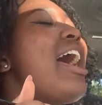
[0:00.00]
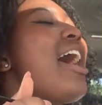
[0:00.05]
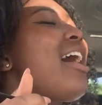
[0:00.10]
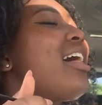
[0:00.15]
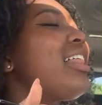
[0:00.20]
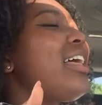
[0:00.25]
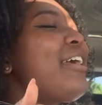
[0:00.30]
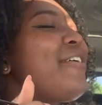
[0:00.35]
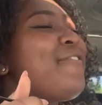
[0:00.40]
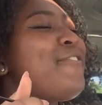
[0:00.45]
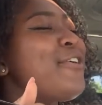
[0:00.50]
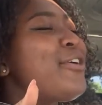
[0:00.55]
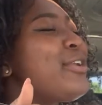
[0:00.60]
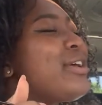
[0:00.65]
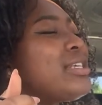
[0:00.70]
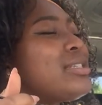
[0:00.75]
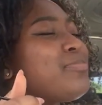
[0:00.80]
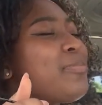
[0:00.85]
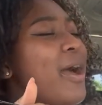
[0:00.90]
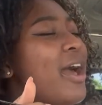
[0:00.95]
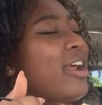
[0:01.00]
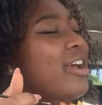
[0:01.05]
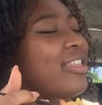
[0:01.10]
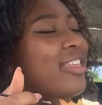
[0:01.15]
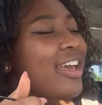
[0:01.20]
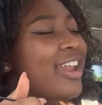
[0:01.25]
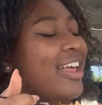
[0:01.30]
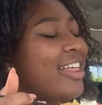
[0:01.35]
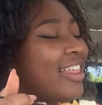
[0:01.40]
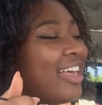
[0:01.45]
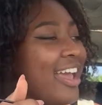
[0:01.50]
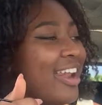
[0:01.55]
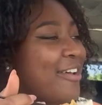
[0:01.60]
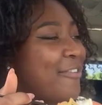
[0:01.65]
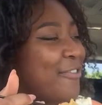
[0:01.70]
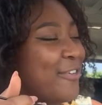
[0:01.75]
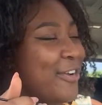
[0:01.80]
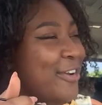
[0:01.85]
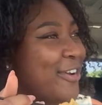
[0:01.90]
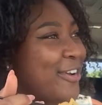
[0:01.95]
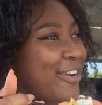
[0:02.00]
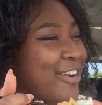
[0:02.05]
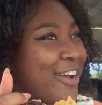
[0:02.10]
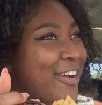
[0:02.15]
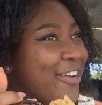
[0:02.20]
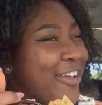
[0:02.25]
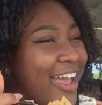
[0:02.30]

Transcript: LA food is better than Atlanta food.